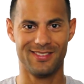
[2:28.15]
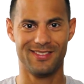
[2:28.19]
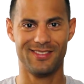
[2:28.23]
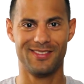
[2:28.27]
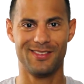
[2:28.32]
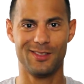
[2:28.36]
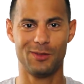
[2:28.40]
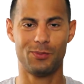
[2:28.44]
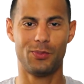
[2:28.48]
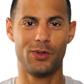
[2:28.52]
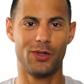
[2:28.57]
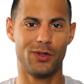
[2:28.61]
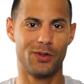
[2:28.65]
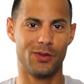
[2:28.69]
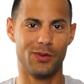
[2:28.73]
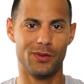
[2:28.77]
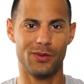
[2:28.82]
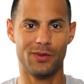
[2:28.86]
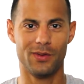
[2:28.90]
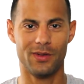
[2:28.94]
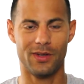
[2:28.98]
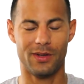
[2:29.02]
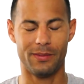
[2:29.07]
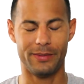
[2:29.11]
It's pretty cool.
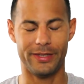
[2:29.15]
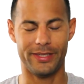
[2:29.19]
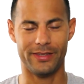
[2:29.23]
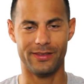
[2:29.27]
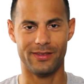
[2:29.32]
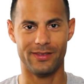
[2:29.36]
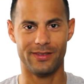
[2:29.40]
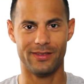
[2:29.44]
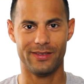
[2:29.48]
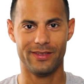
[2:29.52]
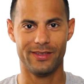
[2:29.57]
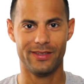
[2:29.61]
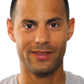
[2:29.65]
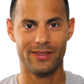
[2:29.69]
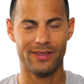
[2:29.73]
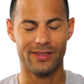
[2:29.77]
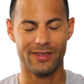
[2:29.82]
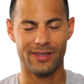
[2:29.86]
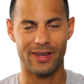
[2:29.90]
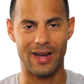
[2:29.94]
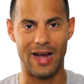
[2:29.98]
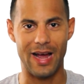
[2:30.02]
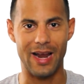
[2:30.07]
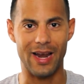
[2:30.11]
I mean,
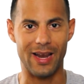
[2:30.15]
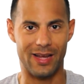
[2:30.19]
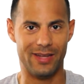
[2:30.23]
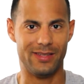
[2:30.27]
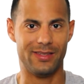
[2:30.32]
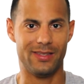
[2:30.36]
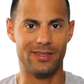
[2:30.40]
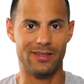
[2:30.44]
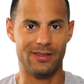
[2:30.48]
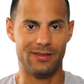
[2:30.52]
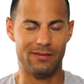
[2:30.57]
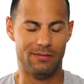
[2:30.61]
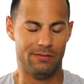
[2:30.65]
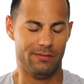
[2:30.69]
I liked it.